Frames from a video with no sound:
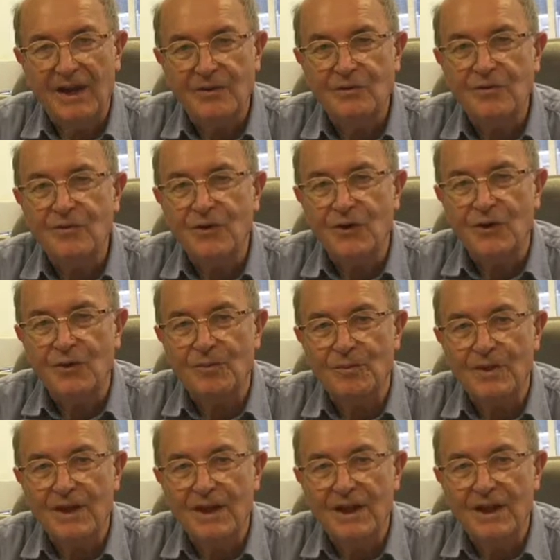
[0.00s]

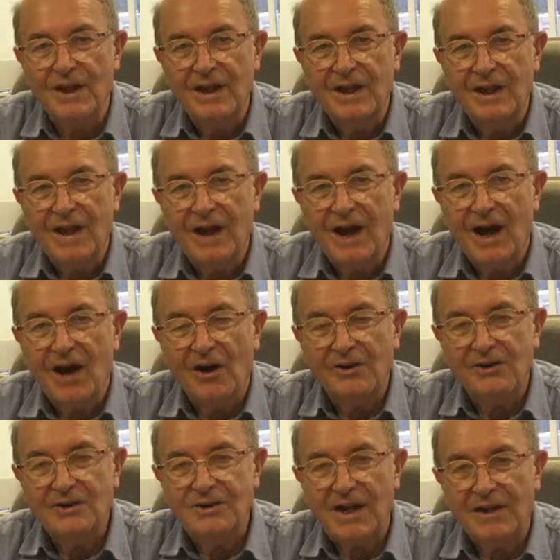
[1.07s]
inform our
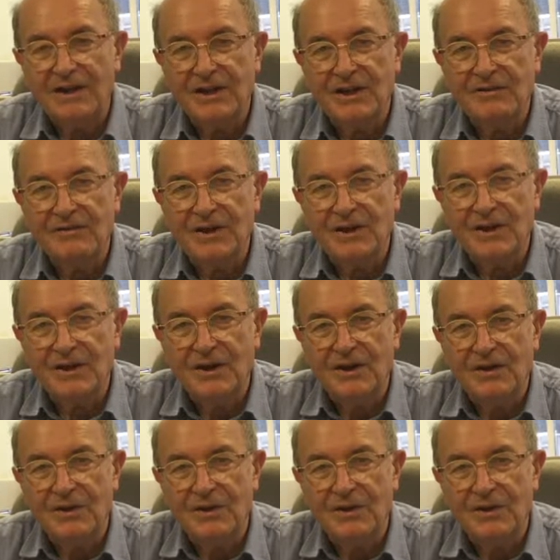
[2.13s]
understanding of the